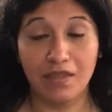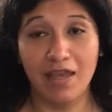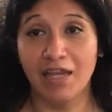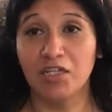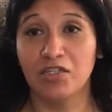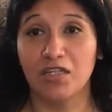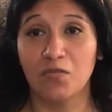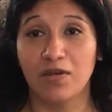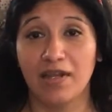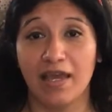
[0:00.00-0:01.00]
Actually,
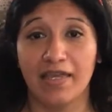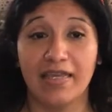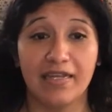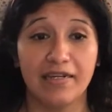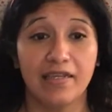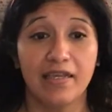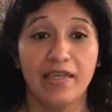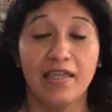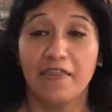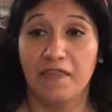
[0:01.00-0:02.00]
when I end
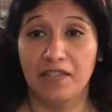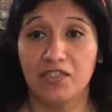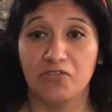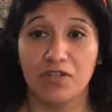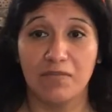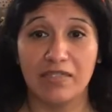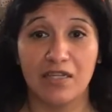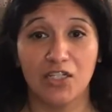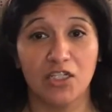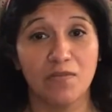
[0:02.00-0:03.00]
this stream, that's
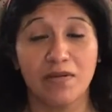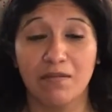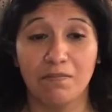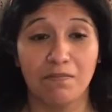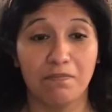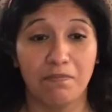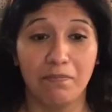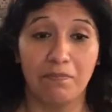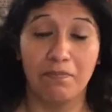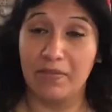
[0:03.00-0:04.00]
actually what I'm going to
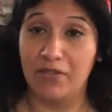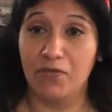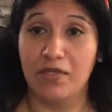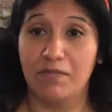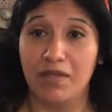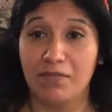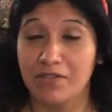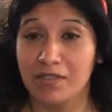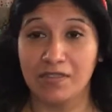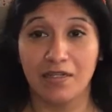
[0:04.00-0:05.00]
be doing. My
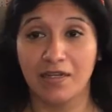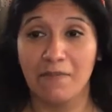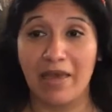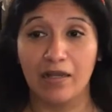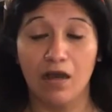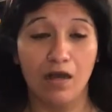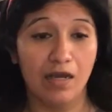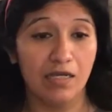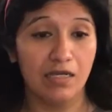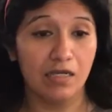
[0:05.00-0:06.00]
music's going to come back
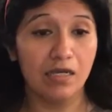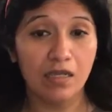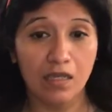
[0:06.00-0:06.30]
on, and